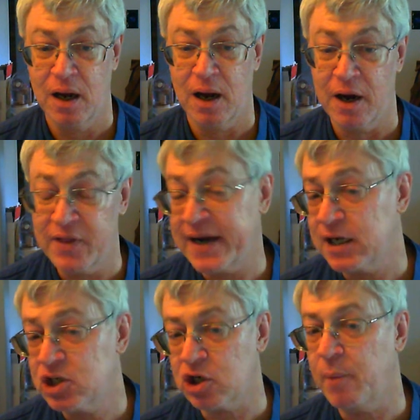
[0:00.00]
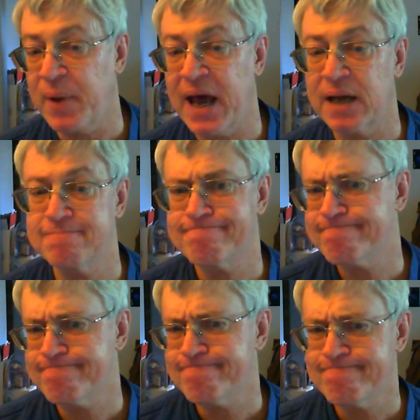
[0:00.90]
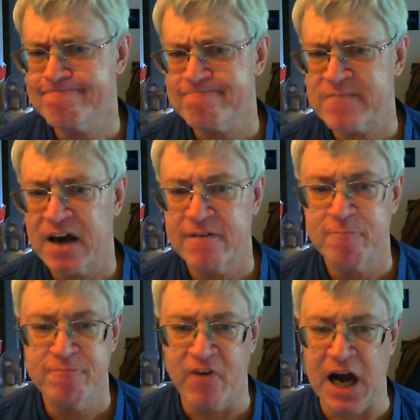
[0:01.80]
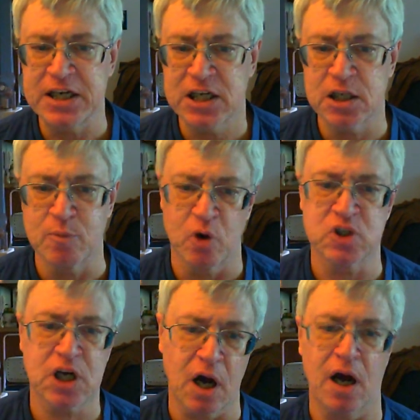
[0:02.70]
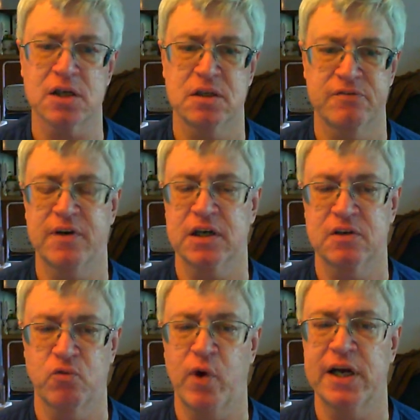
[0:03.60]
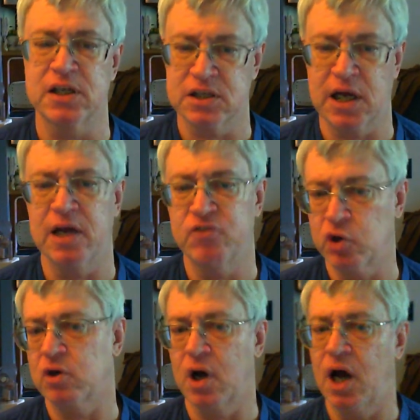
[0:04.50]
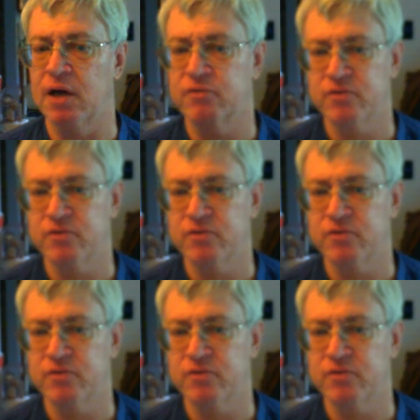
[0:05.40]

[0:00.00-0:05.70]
Are they going to jump at finding the most cost-effective way to save your life?